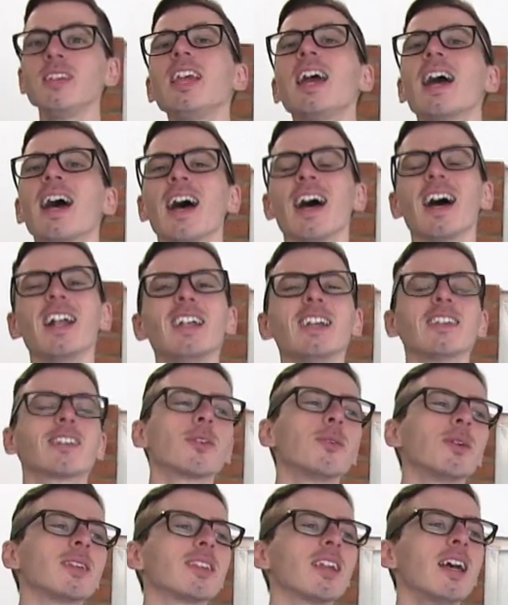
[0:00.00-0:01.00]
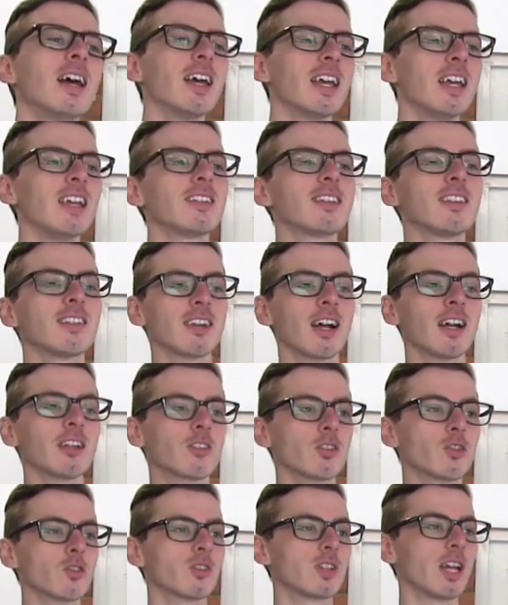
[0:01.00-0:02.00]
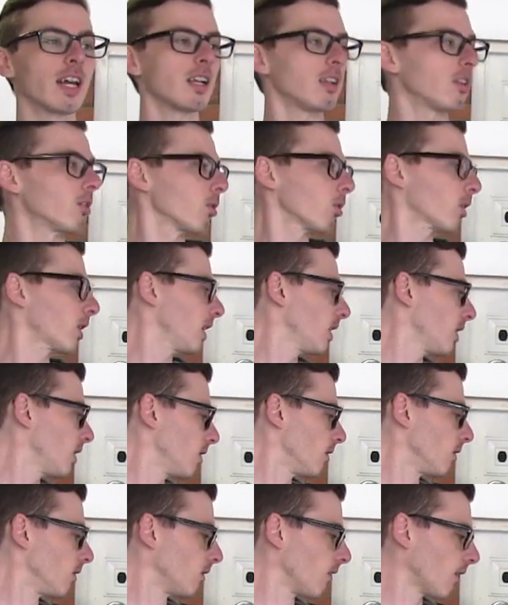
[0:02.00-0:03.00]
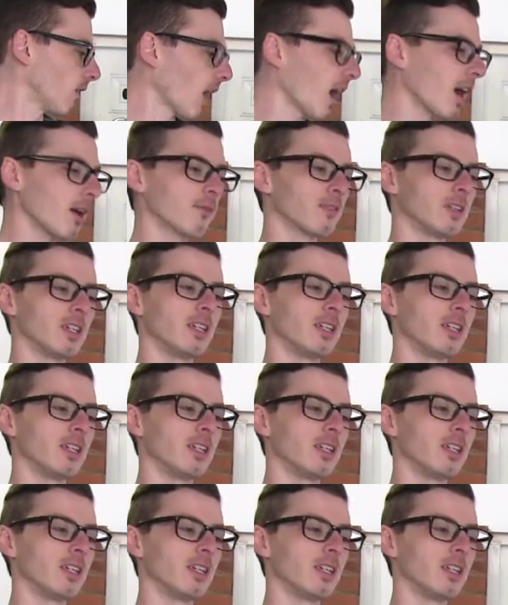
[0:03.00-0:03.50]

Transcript: Yeah, and it's designed to just get it looking half